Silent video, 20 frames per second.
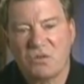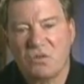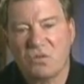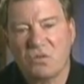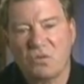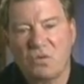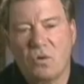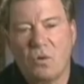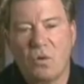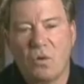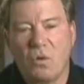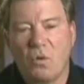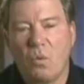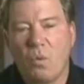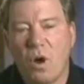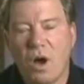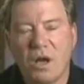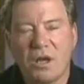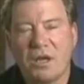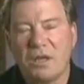It's
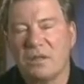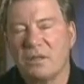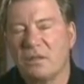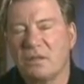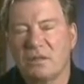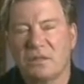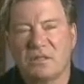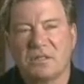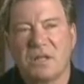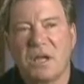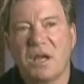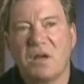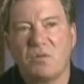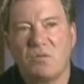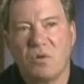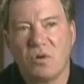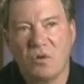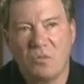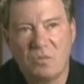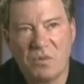walking the
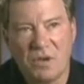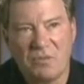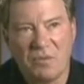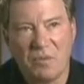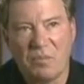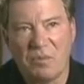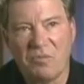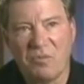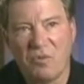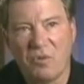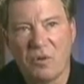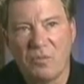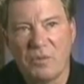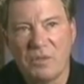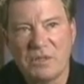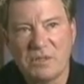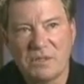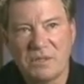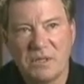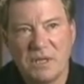tightrope of a
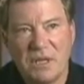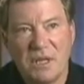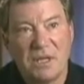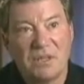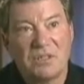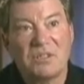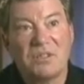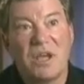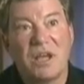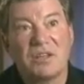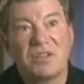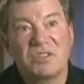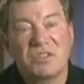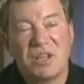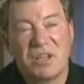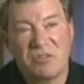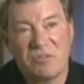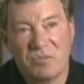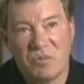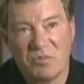performance. It's not a
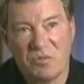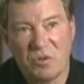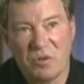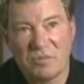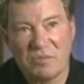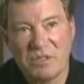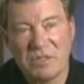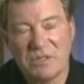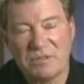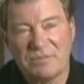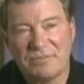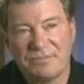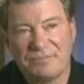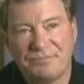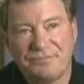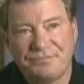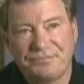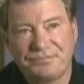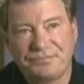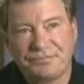safe performance.
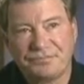